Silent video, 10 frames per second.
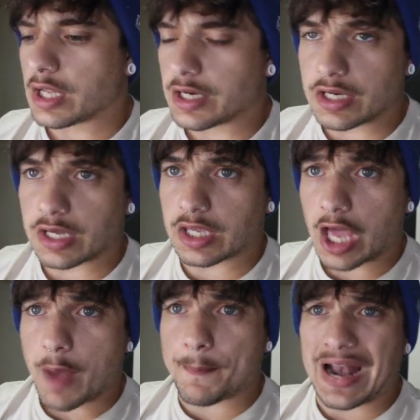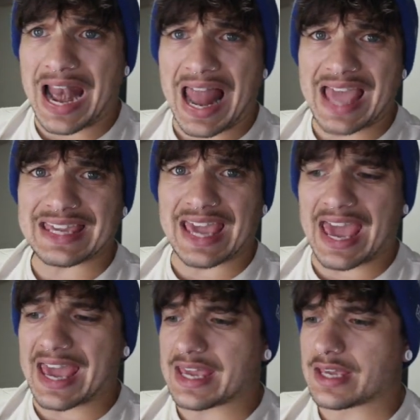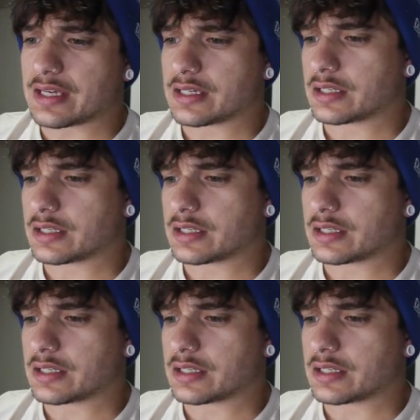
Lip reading: Nick Blakey.